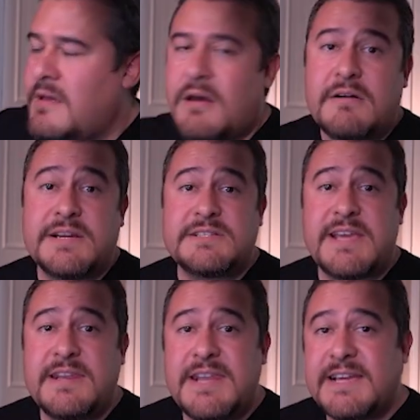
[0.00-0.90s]
All right,
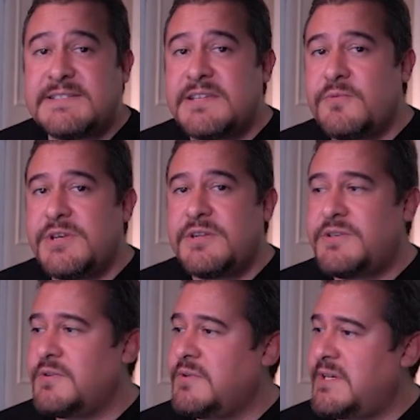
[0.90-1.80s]
and next thing we need to
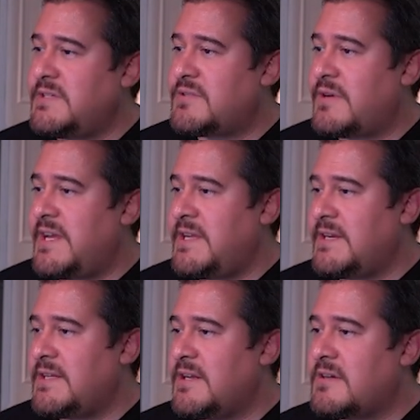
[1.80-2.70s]
do is go ahead
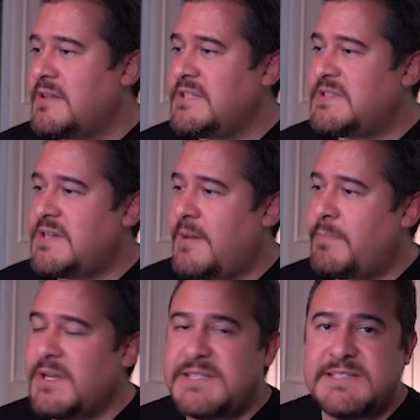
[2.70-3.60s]
and click on this uh,
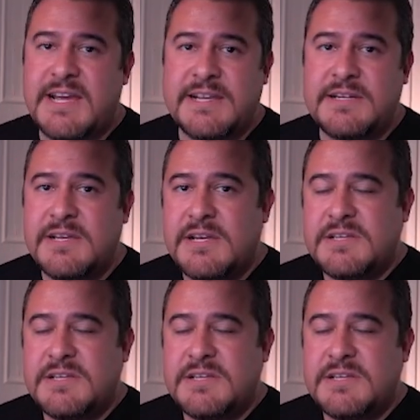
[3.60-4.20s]
plus sign.